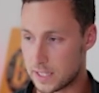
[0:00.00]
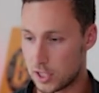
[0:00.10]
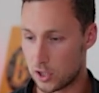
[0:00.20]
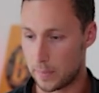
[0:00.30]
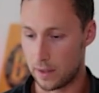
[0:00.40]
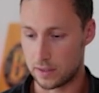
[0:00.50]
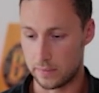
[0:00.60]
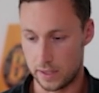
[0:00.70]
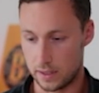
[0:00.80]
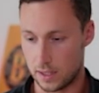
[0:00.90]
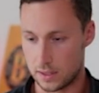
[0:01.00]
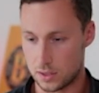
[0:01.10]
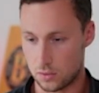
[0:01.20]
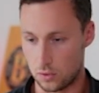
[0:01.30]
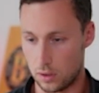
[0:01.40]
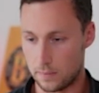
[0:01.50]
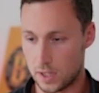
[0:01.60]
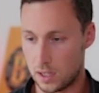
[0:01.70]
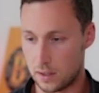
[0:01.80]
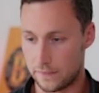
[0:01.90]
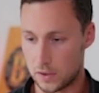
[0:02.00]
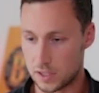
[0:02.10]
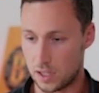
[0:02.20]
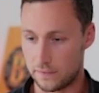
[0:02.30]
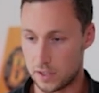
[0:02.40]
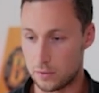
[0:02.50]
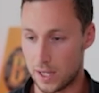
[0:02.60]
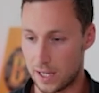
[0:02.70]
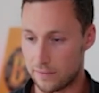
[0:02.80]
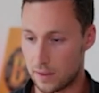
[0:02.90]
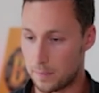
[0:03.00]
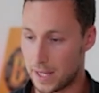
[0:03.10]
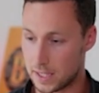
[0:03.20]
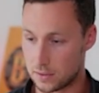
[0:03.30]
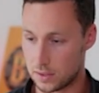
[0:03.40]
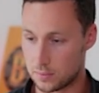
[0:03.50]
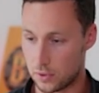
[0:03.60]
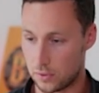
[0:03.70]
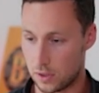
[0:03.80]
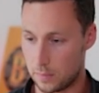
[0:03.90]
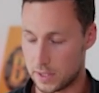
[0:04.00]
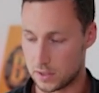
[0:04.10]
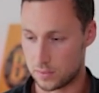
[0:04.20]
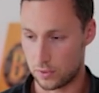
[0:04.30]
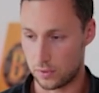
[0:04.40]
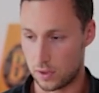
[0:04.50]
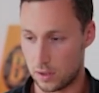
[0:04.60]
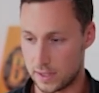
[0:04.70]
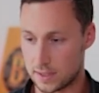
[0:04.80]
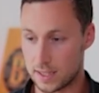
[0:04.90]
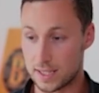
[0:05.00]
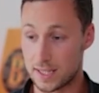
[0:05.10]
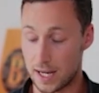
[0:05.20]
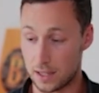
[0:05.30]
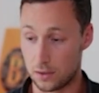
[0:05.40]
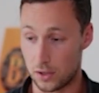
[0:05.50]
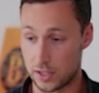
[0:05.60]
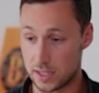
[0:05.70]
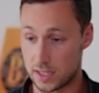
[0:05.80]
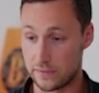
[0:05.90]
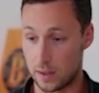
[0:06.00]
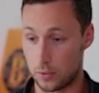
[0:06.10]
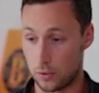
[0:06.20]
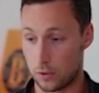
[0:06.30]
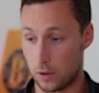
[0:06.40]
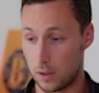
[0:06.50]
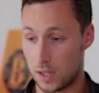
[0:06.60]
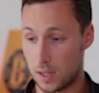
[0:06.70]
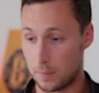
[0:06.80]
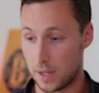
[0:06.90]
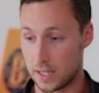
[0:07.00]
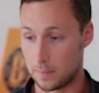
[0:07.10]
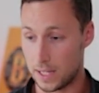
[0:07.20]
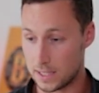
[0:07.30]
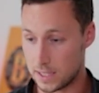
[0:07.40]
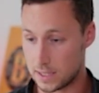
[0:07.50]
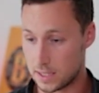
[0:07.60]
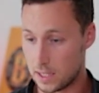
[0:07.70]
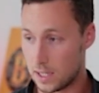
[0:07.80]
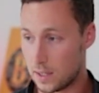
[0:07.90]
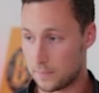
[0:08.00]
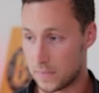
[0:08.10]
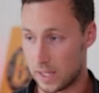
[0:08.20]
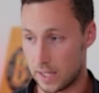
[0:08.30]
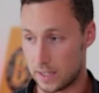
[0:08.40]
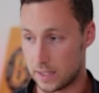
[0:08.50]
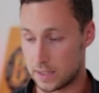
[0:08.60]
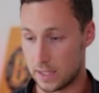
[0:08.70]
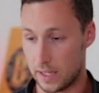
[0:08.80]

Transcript: that jump out to me on Scroll. First off, you have Pencils Protocol. Pencils Protocol is the second largest DeFi protocol by deposits, and it's